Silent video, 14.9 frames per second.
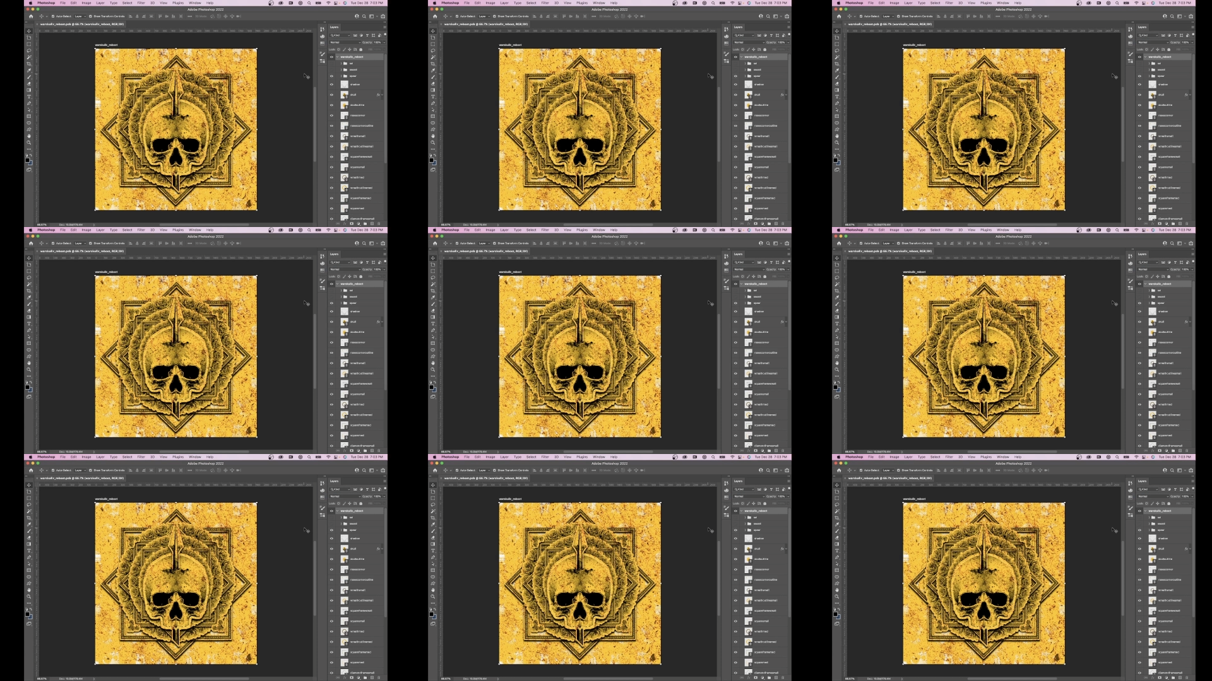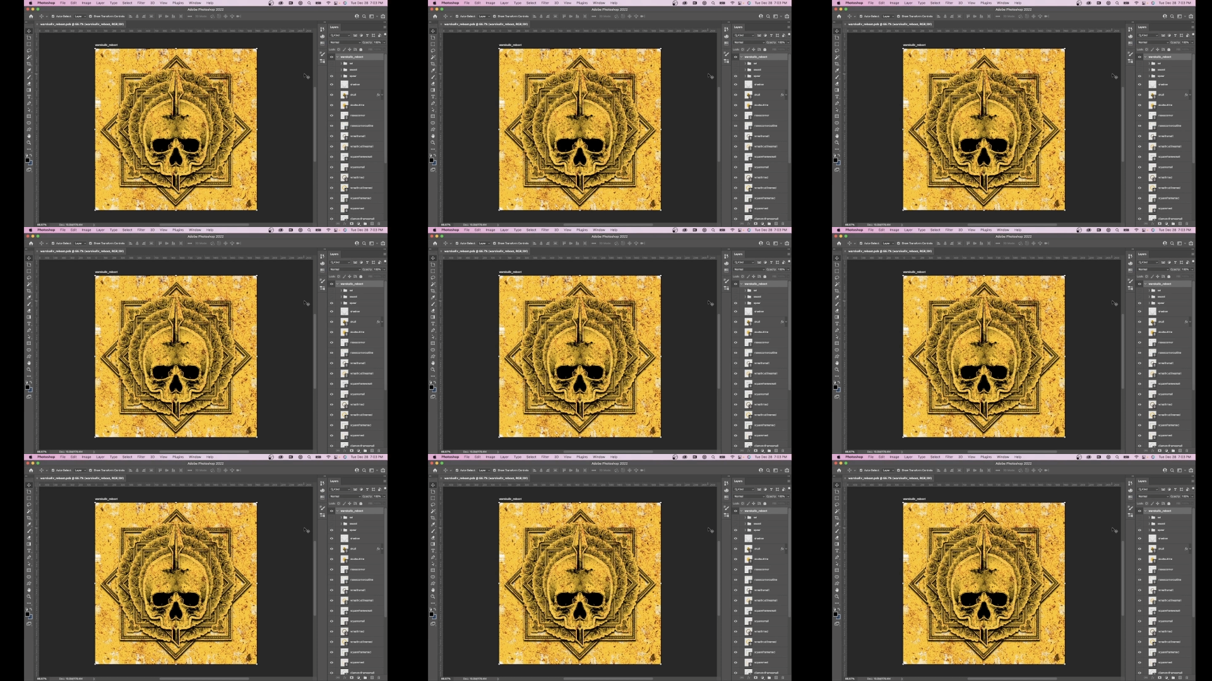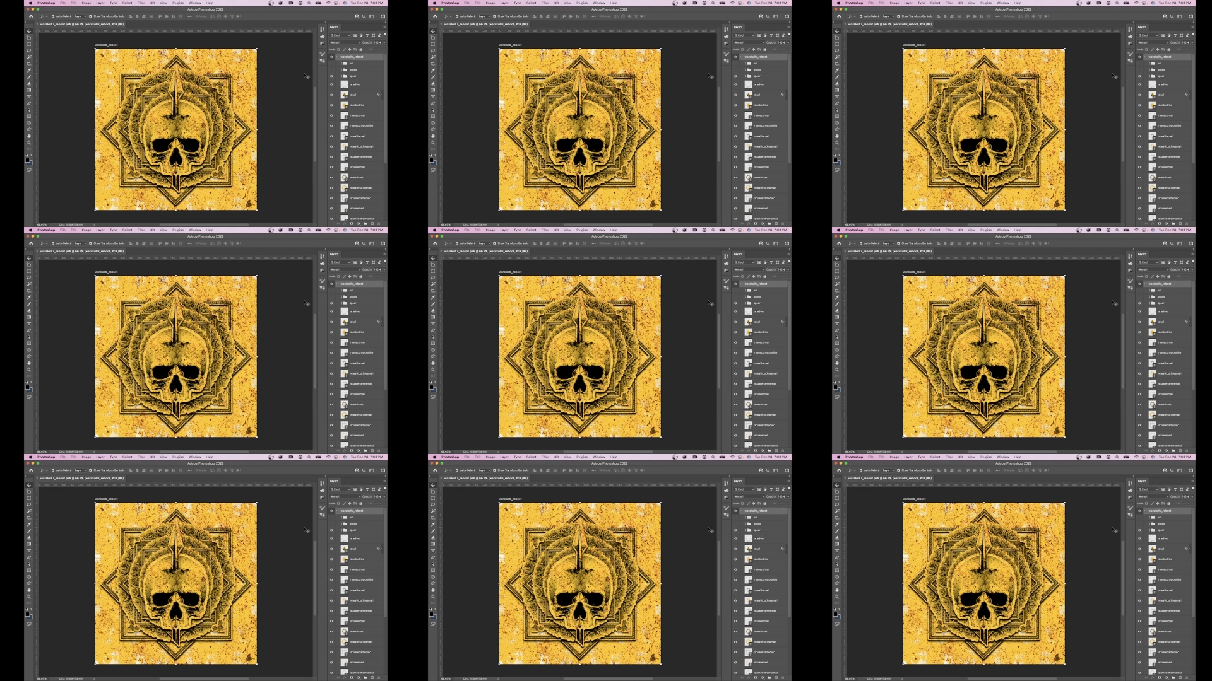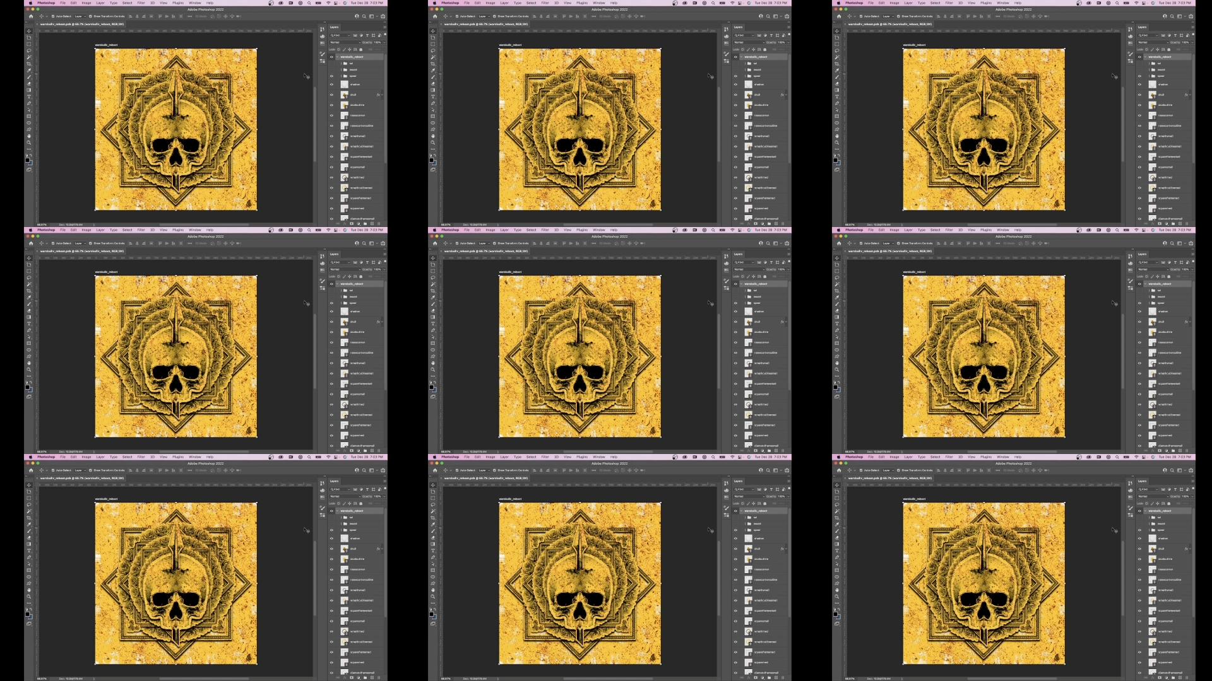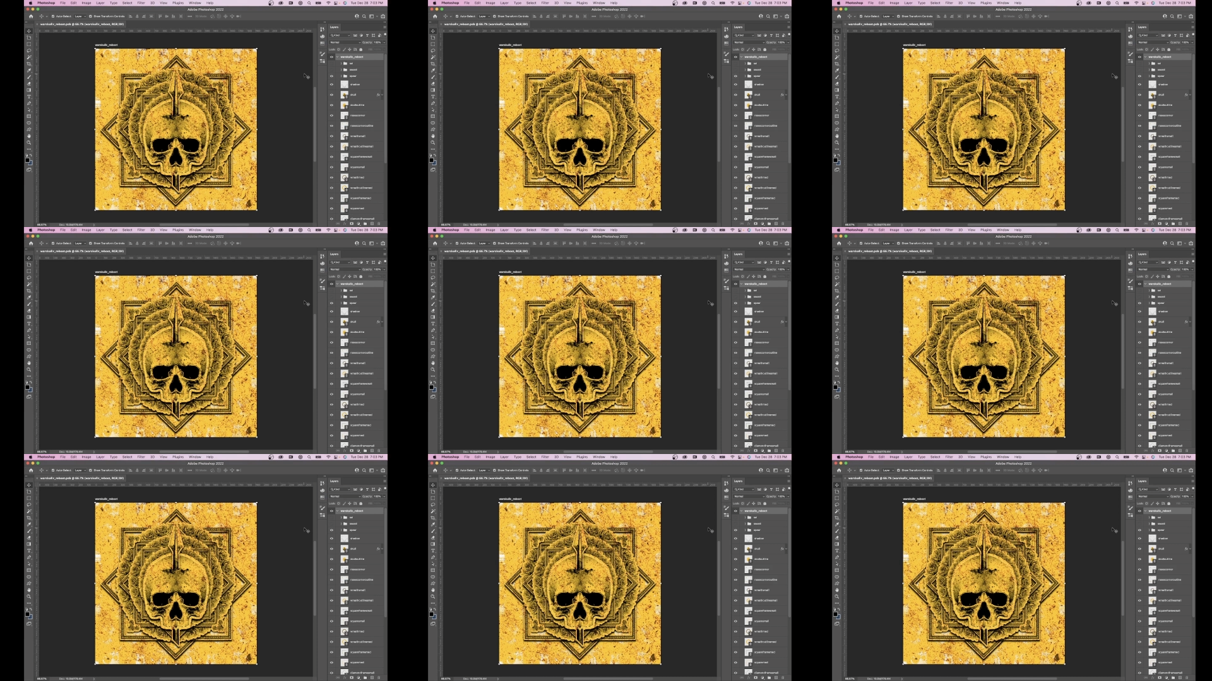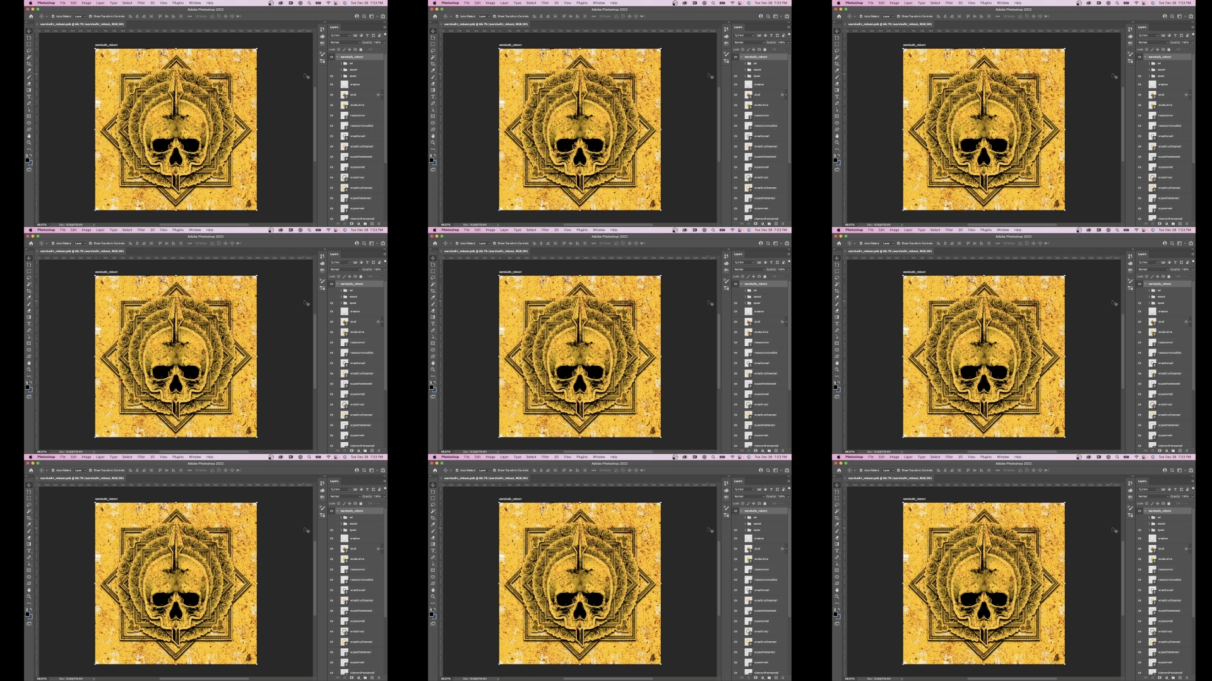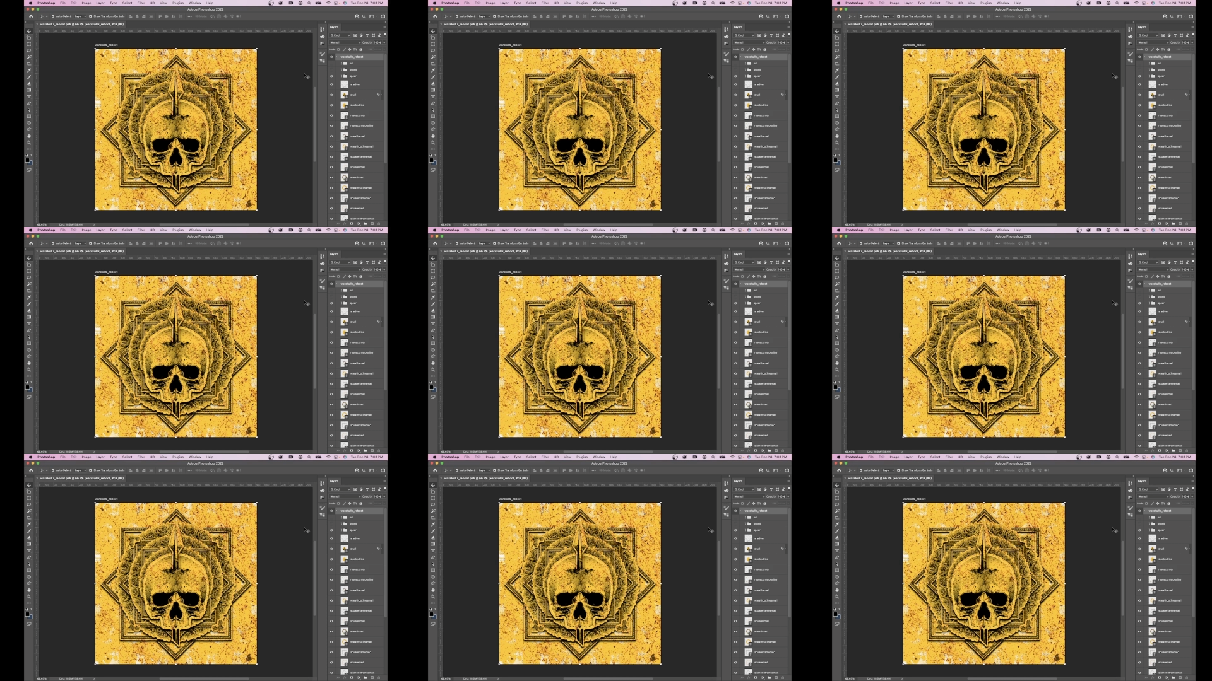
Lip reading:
No face is visible, so there are no lips to read.